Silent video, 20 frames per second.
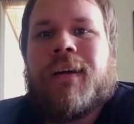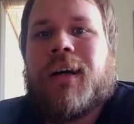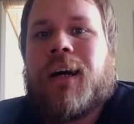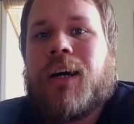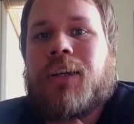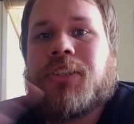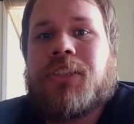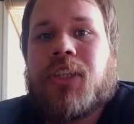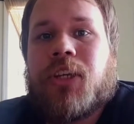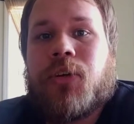
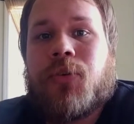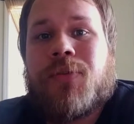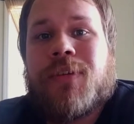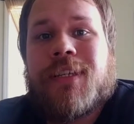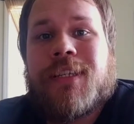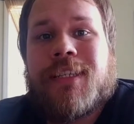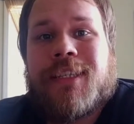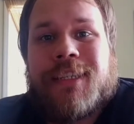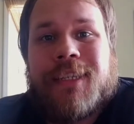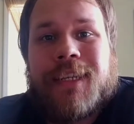Also,
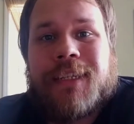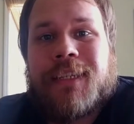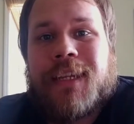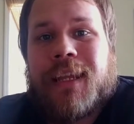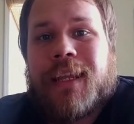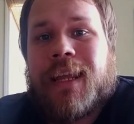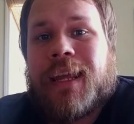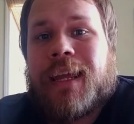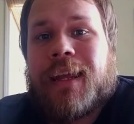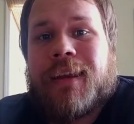stick to
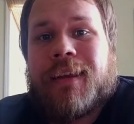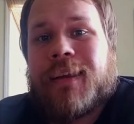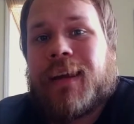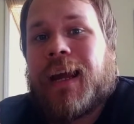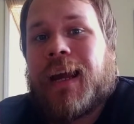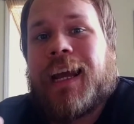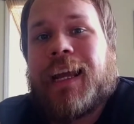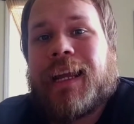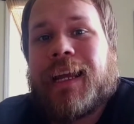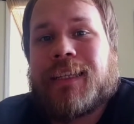the end.
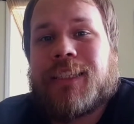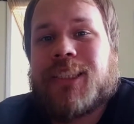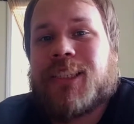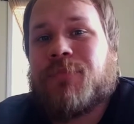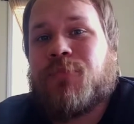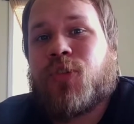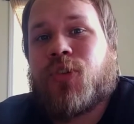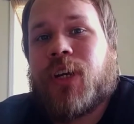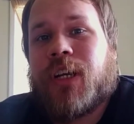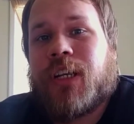I got
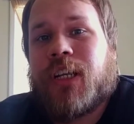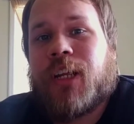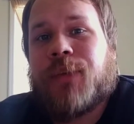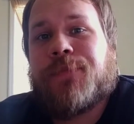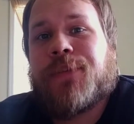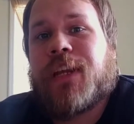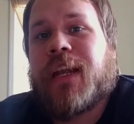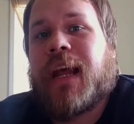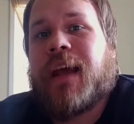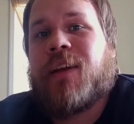some great
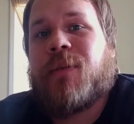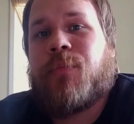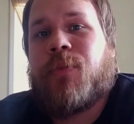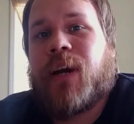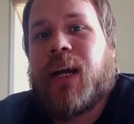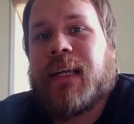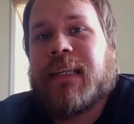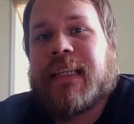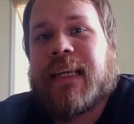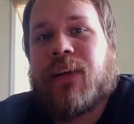tips on how to
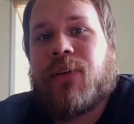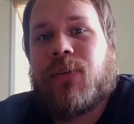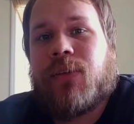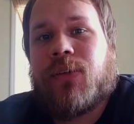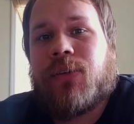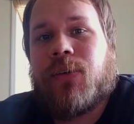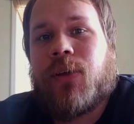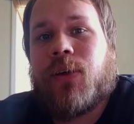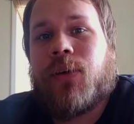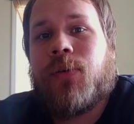price out a
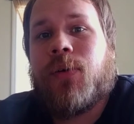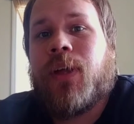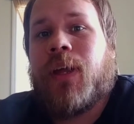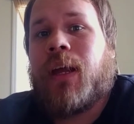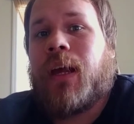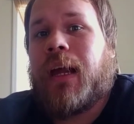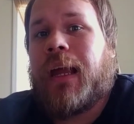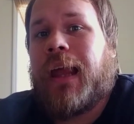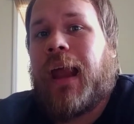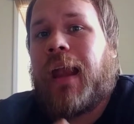logo,
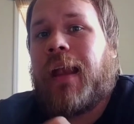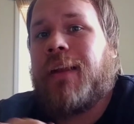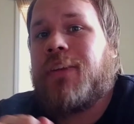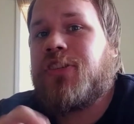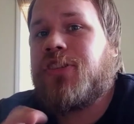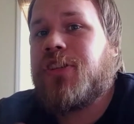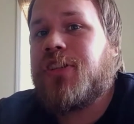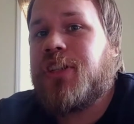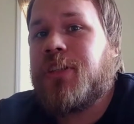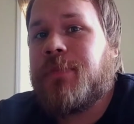and
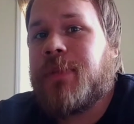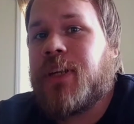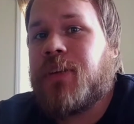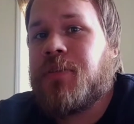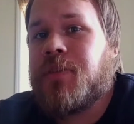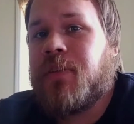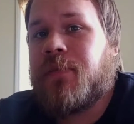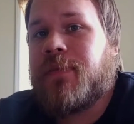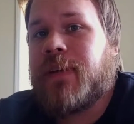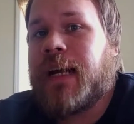should you be
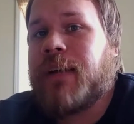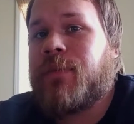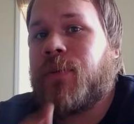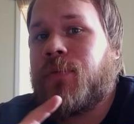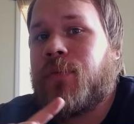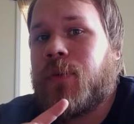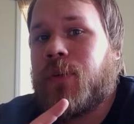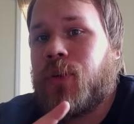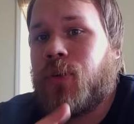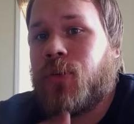using
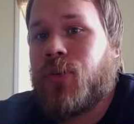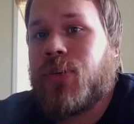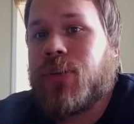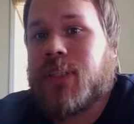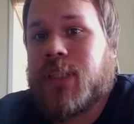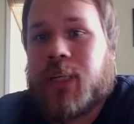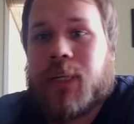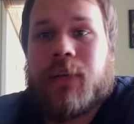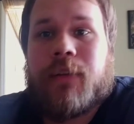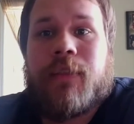Fiverr for logo
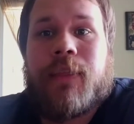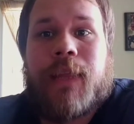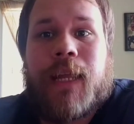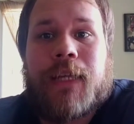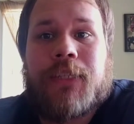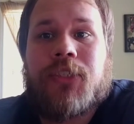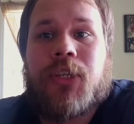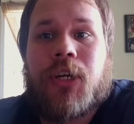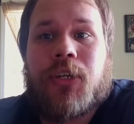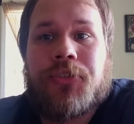design?
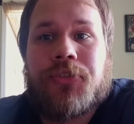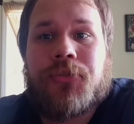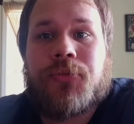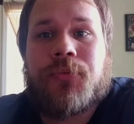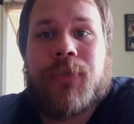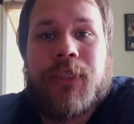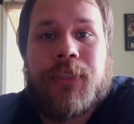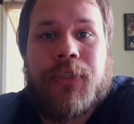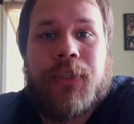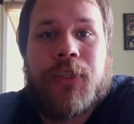That's also
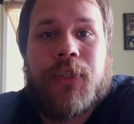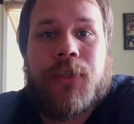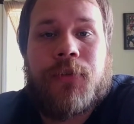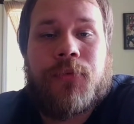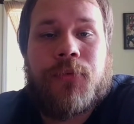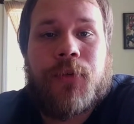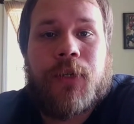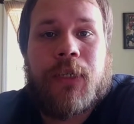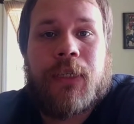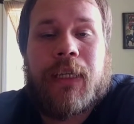really good
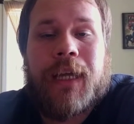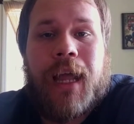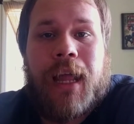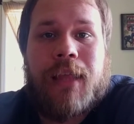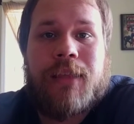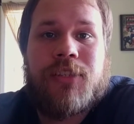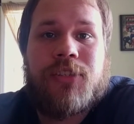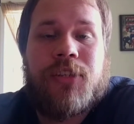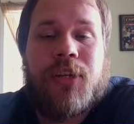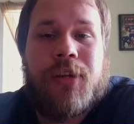for
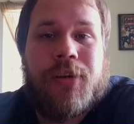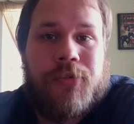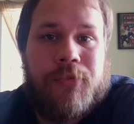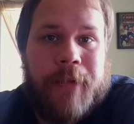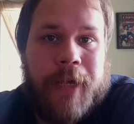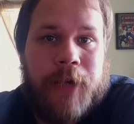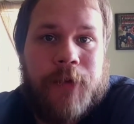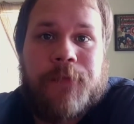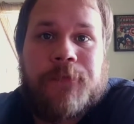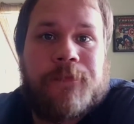clients to know
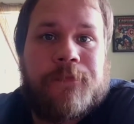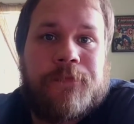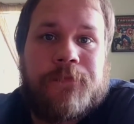about.